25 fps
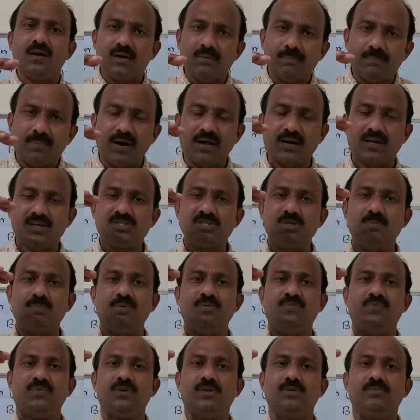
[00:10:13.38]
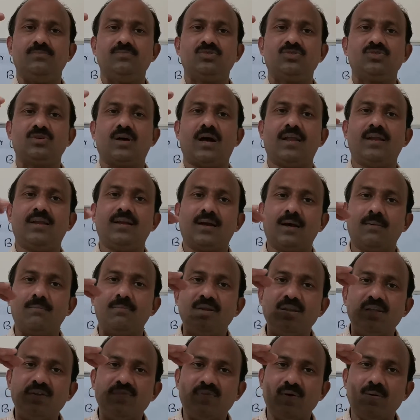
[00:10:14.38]
partnership firms and a
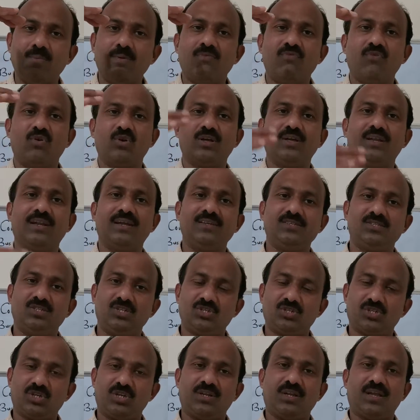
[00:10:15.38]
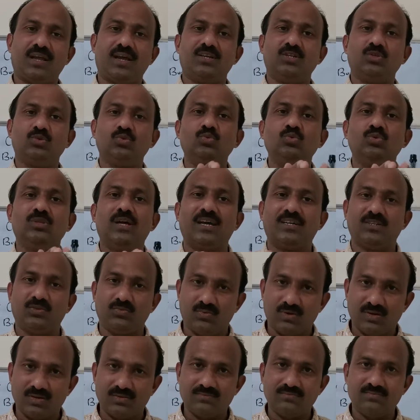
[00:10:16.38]
company form of organization can do that
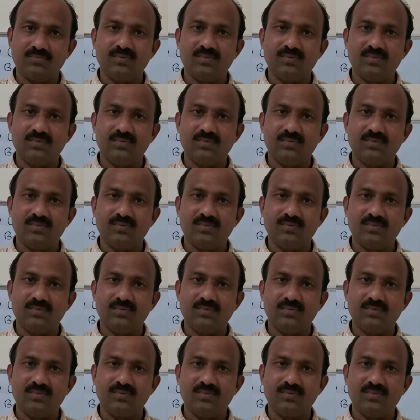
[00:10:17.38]
one.